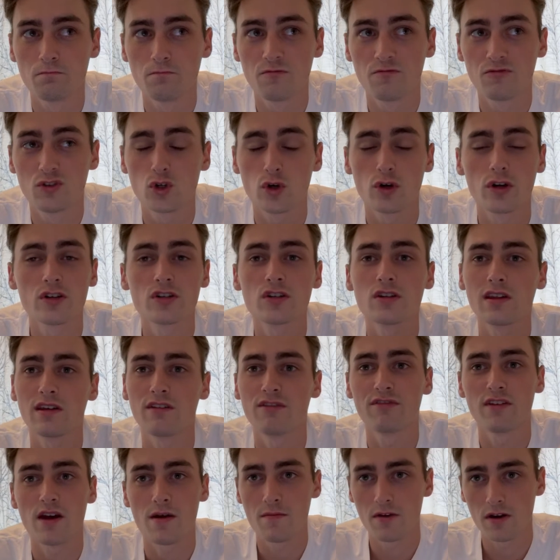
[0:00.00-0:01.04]
traditionally
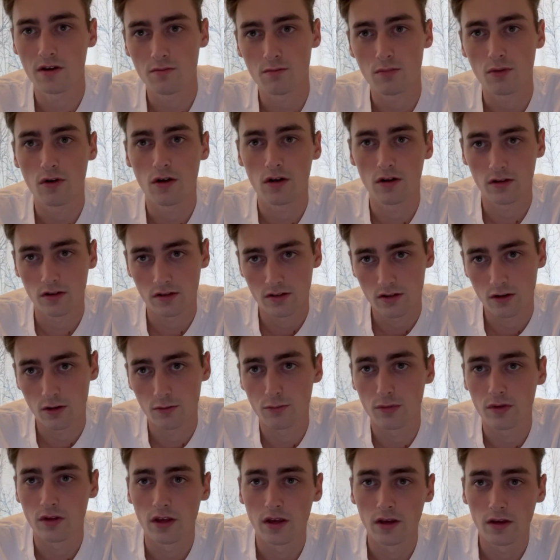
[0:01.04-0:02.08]
feminine products are
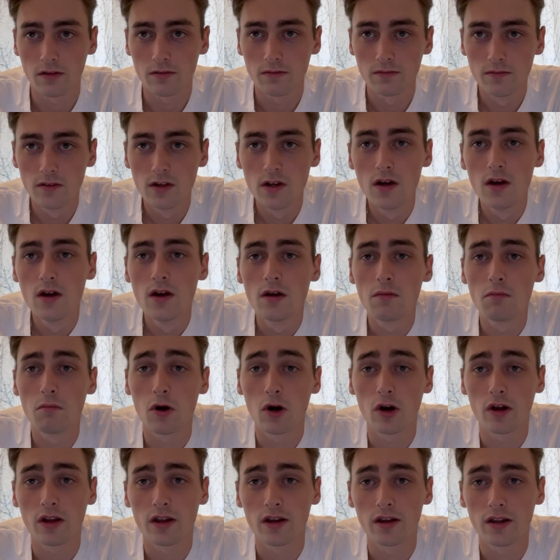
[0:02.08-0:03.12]
being
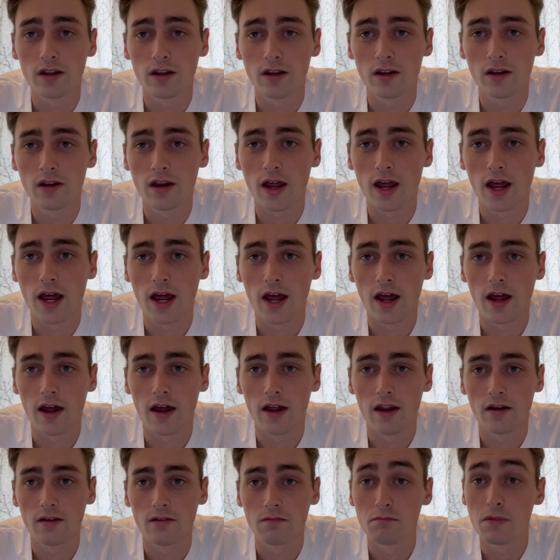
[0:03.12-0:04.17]
marketed
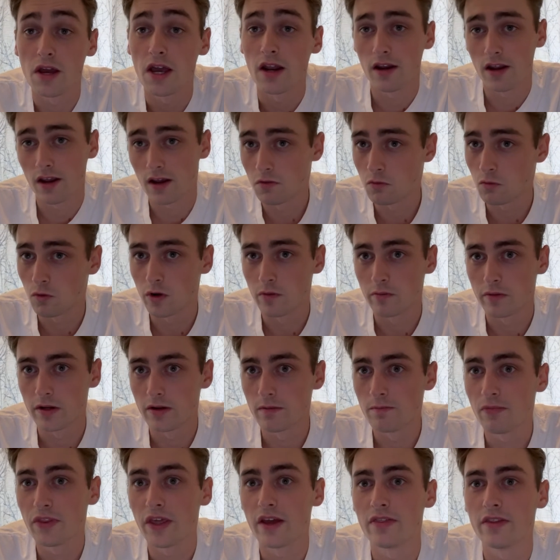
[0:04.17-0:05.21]
at men and
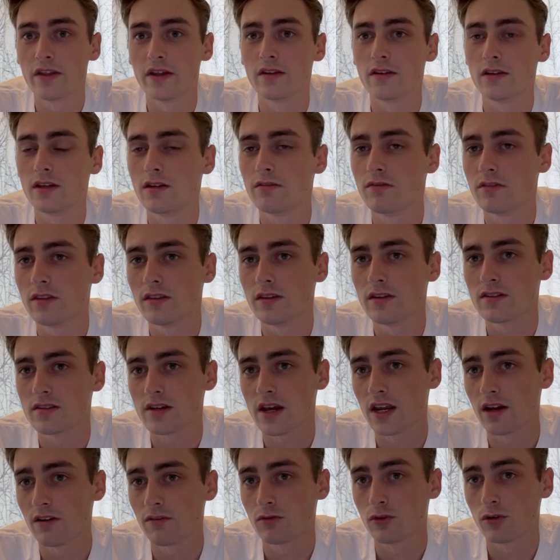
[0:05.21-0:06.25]
women. And then even these
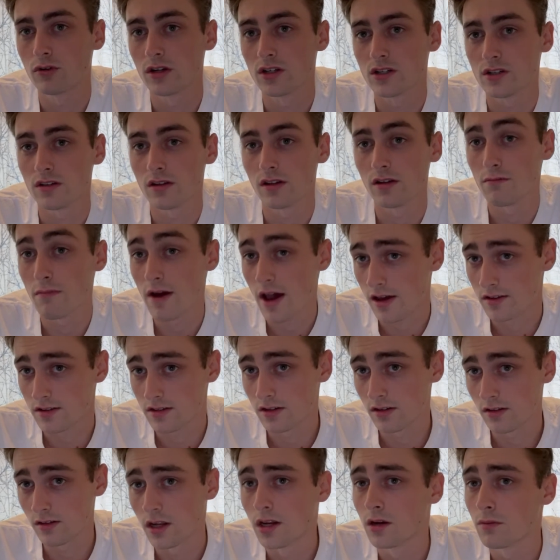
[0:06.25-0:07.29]
kind of traditionally
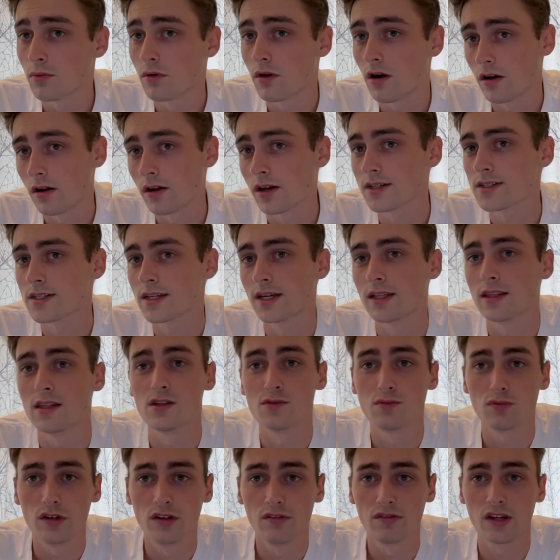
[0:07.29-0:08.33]
masculine products like these
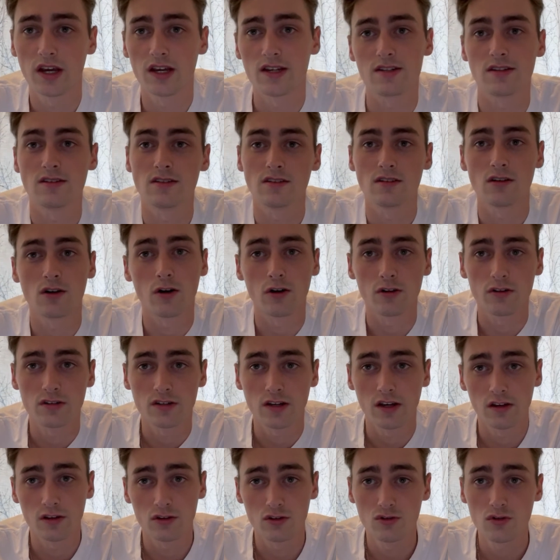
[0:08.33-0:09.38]
briefcases and
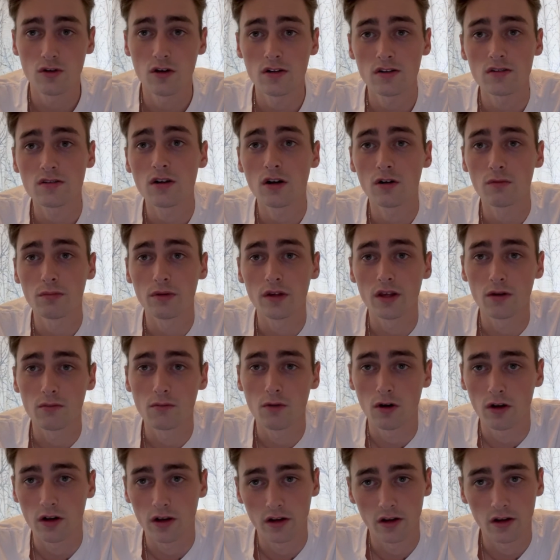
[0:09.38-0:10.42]
hard-sided trunks are being
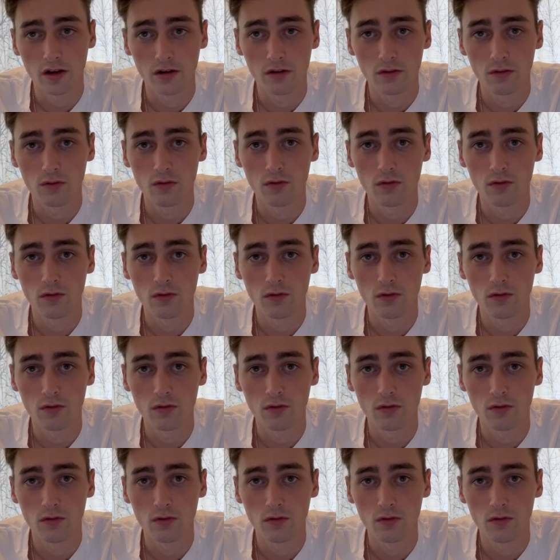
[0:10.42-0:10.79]
marketed